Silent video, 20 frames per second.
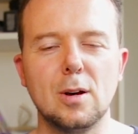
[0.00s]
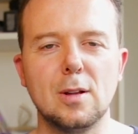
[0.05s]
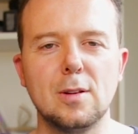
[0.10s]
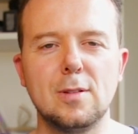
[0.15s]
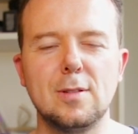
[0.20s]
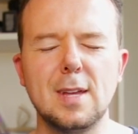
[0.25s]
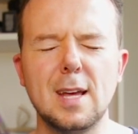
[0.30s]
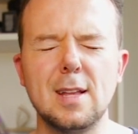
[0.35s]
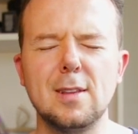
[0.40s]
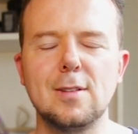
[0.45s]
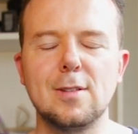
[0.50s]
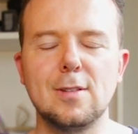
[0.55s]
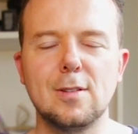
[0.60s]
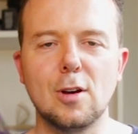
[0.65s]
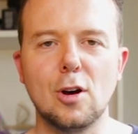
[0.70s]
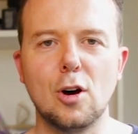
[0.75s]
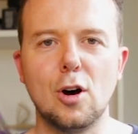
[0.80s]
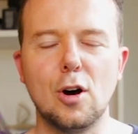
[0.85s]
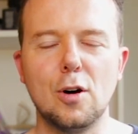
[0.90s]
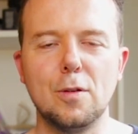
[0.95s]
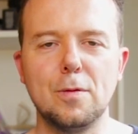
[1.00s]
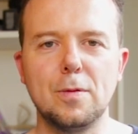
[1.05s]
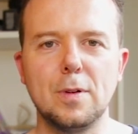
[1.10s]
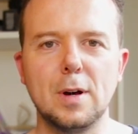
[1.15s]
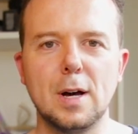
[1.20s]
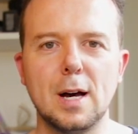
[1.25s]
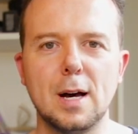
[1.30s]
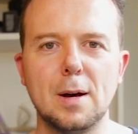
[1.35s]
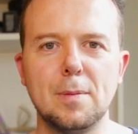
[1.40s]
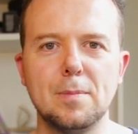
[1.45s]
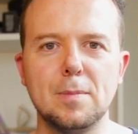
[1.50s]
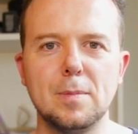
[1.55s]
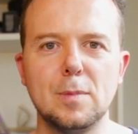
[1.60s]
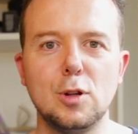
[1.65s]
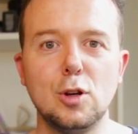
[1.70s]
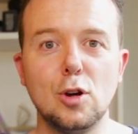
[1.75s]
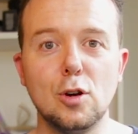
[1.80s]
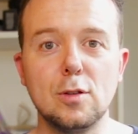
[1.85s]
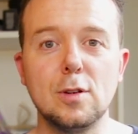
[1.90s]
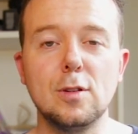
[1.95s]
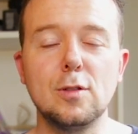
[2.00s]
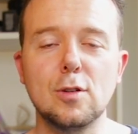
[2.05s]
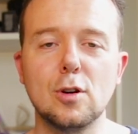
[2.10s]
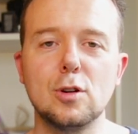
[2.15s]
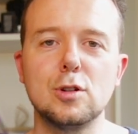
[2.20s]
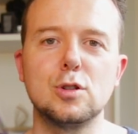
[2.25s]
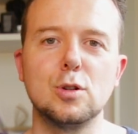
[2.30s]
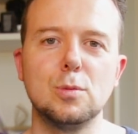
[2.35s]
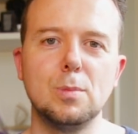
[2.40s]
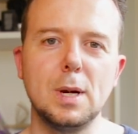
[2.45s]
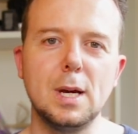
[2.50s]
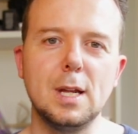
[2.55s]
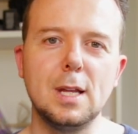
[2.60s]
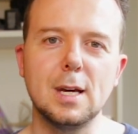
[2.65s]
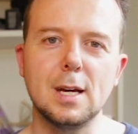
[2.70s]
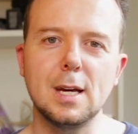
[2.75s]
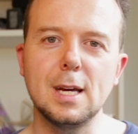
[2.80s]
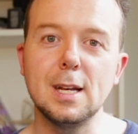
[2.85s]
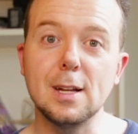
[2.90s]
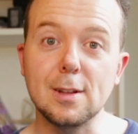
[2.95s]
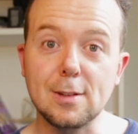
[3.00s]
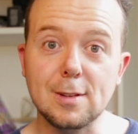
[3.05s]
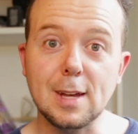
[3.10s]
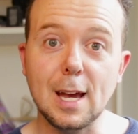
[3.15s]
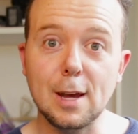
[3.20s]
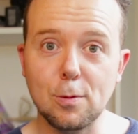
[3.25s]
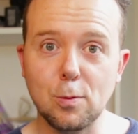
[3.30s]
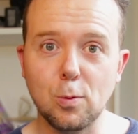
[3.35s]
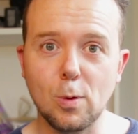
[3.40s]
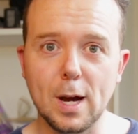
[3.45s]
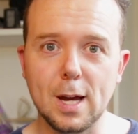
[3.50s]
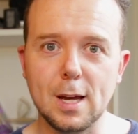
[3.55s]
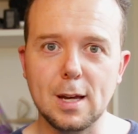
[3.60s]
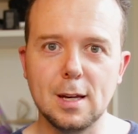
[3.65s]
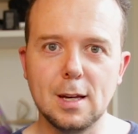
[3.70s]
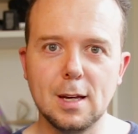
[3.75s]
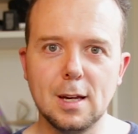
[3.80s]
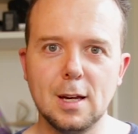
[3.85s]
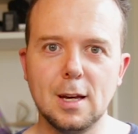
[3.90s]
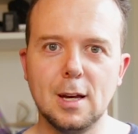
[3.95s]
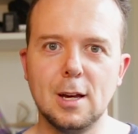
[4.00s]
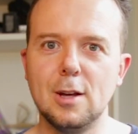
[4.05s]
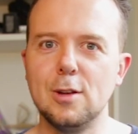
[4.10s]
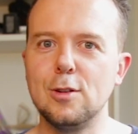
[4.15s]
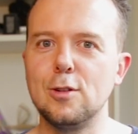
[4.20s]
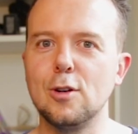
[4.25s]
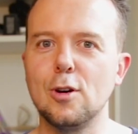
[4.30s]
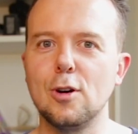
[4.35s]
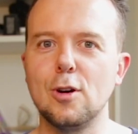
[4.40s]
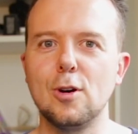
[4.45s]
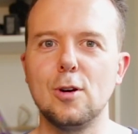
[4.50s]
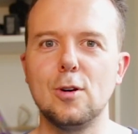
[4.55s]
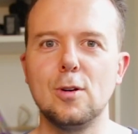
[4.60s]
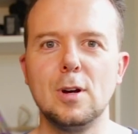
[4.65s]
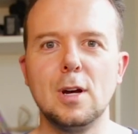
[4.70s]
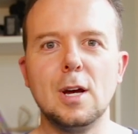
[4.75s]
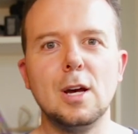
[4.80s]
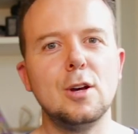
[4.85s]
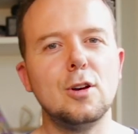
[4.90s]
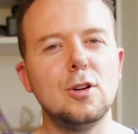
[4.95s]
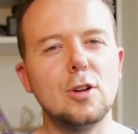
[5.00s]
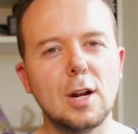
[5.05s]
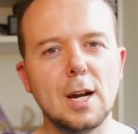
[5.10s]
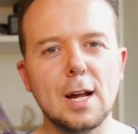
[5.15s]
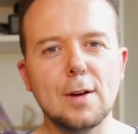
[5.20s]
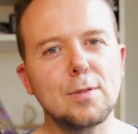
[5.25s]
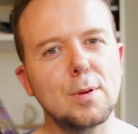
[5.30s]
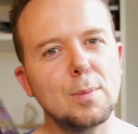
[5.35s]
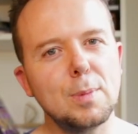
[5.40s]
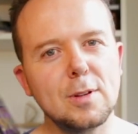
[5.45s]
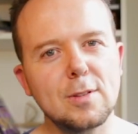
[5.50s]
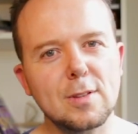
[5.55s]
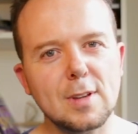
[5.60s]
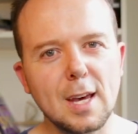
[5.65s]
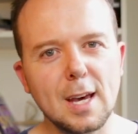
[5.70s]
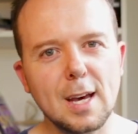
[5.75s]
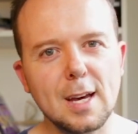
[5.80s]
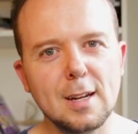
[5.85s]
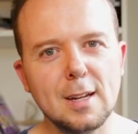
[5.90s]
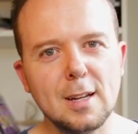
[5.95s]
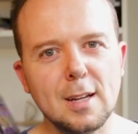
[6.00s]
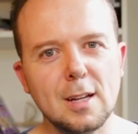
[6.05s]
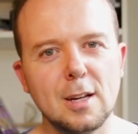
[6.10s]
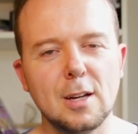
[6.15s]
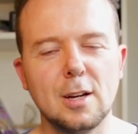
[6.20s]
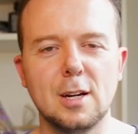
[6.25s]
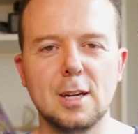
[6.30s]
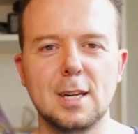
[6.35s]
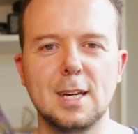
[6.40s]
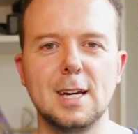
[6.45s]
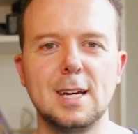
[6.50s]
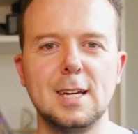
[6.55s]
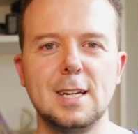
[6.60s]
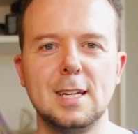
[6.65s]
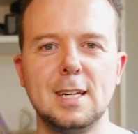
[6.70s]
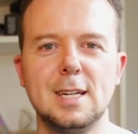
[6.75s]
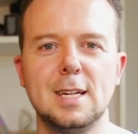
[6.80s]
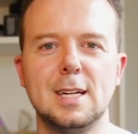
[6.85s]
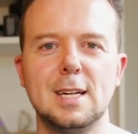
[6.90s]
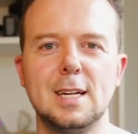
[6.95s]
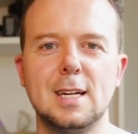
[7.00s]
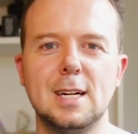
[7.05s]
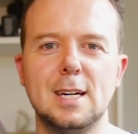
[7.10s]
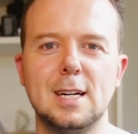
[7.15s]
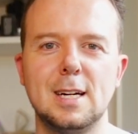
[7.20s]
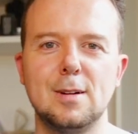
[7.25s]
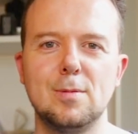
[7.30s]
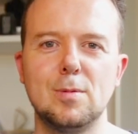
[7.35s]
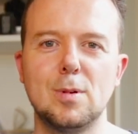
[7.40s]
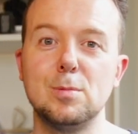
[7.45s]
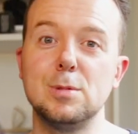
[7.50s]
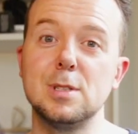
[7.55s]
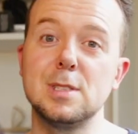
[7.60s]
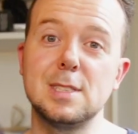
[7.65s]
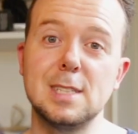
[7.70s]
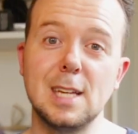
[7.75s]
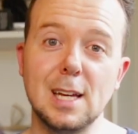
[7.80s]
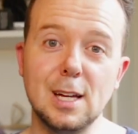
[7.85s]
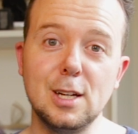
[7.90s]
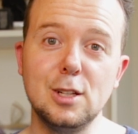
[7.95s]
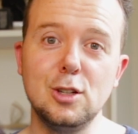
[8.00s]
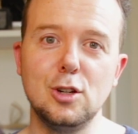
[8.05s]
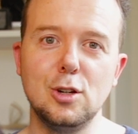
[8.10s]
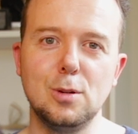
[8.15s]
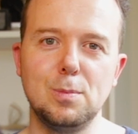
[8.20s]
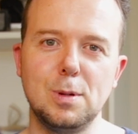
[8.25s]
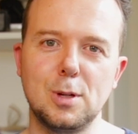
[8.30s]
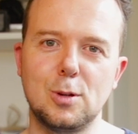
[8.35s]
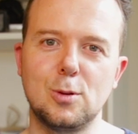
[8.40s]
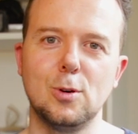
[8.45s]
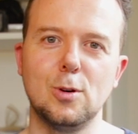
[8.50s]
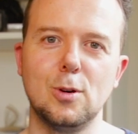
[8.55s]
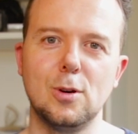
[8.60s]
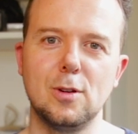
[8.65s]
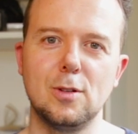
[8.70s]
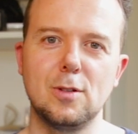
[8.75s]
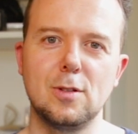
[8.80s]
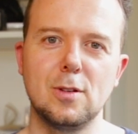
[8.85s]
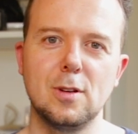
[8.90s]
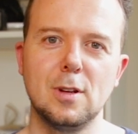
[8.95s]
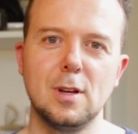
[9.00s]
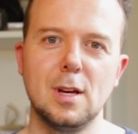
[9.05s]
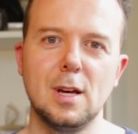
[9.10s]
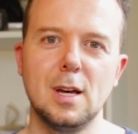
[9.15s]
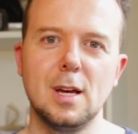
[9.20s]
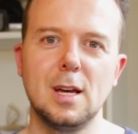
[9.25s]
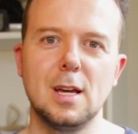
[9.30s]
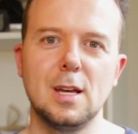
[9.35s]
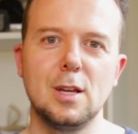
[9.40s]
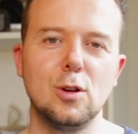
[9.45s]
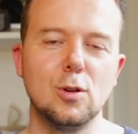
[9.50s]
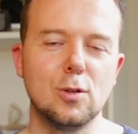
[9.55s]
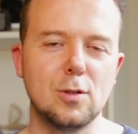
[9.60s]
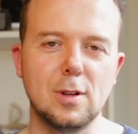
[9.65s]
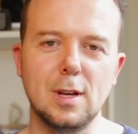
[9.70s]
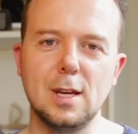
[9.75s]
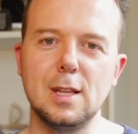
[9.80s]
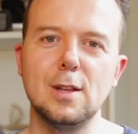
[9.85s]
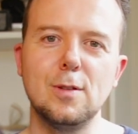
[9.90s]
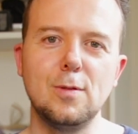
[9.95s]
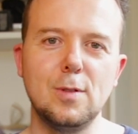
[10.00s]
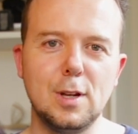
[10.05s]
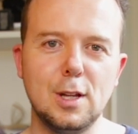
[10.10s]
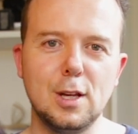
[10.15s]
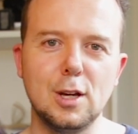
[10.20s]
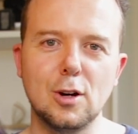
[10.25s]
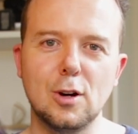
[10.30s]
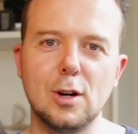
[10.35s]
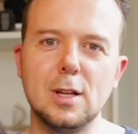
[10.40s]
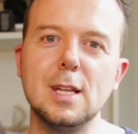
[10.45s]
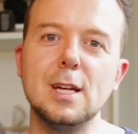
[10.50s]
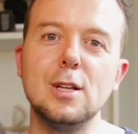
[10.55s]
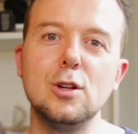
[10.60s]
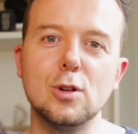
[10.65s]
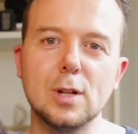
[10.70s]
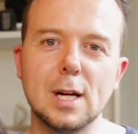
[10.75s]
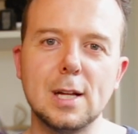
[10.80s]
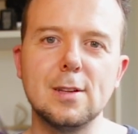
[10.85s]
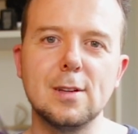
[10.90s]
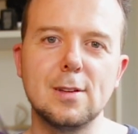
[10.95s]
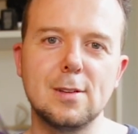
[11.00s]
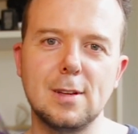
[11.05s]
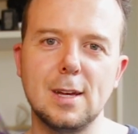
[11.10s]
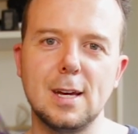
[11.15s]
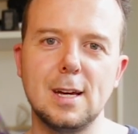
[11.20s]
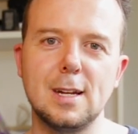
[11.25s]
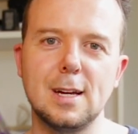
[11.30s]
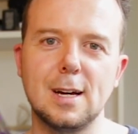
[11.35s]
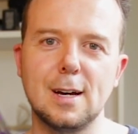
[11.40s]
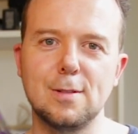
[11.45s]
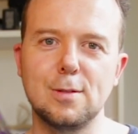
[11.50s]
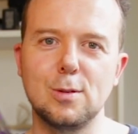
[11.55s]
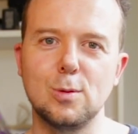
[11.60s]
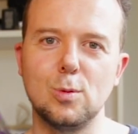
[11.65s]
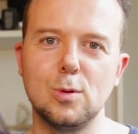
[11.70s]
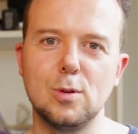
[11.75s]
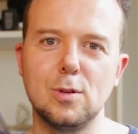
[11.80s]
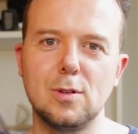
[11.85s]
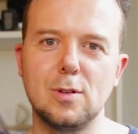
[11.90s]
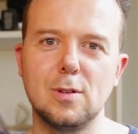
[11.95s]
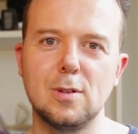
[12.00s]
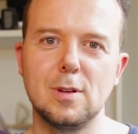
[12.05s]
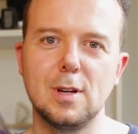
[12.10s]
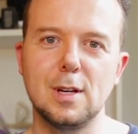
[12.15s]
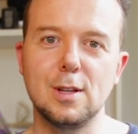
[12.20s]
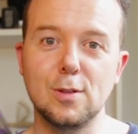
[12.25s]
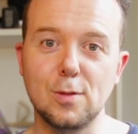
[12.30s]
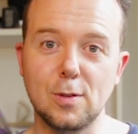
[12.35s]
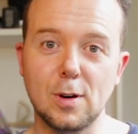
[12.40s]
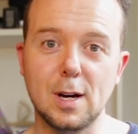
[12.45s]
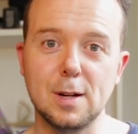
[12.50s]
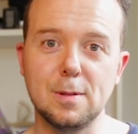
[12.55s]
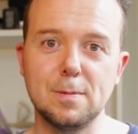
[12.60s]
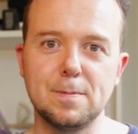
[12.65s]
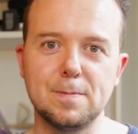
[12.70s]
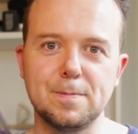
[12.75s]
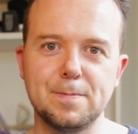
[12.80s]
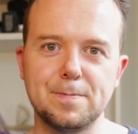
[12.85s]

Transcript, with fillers: a sense of um, using social media in a safe way. So you don't have to be scared, okay? Um, I'm just telling you because you'll see the video and then you'll understand afterwards. It's fine.